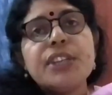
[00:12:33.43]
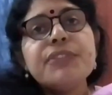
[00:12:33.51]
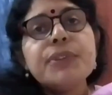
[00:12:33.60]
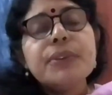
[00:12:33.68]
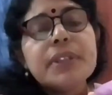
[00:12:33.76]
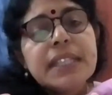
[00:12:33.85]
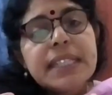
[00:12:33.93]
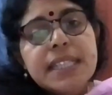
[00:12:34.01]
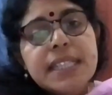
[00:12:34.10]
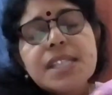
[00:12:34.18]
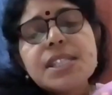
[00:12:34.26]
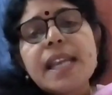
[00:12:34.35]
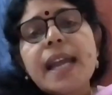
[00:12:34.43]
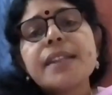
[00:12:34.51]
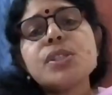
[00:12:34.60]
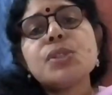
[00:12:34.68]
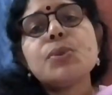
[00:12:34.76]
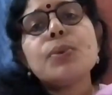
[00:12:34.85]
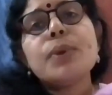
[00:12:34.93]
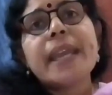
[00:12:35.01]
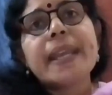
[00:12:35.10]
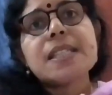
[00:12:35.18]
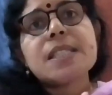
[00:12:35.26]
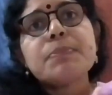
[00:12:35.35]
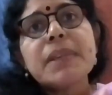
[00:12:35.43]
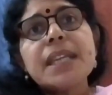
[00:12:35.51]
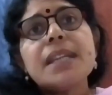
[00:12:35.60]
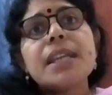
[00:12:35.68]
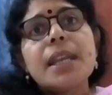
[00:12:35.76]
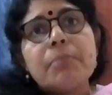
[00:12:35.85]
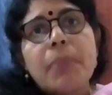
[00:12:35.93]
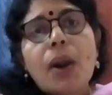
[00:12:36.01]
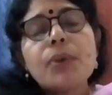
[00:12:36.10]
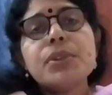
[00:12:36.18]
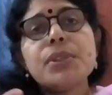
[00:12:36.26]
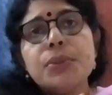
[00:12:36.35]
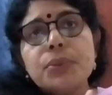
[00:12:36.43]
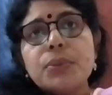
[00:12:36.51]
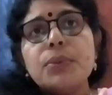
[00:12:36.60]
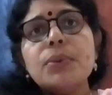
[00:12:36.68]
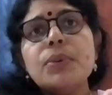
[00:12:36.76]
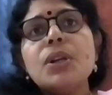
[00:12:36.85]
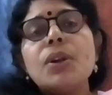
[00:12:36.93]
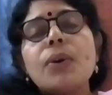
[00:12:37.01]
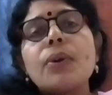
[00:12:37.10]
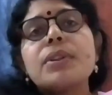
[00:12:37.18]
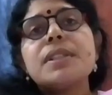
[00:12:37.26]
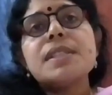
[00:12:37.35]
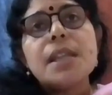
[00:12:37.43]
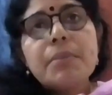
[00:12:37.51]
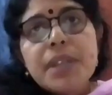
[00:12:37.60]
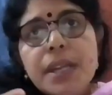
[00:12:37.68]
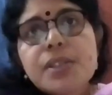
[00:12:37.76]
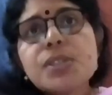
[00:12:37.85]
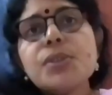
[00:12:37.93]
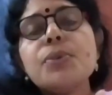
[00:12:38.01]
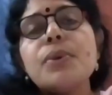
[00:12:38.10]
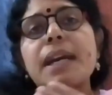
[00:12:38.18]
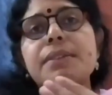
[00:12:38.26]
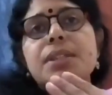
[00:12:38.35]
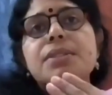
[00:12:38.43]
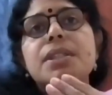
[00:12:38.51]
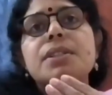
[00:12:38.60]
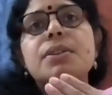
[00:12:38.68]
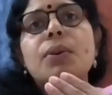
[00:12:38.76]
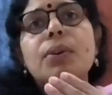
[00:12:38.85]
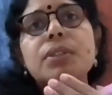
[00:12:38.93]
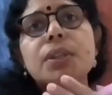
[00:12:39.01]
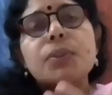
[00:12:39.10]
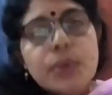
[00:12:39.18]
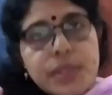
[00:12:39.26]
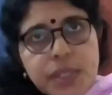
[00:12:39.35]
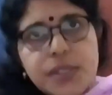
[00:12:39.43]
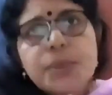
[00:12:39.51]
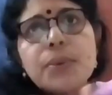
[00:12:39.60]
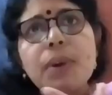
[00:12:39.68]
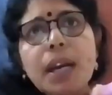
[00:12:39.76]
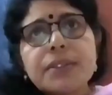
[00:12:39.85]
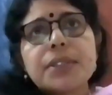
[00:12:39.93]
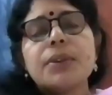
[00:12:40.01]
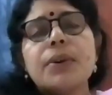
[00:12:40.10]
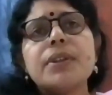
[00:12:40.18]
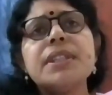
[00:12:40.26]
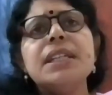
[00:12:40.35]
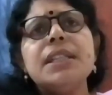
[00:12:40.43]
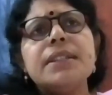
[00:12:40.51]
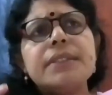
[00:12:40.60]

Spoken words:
If you get a chance to explain about you or the seminars you attended or the courses you undergone,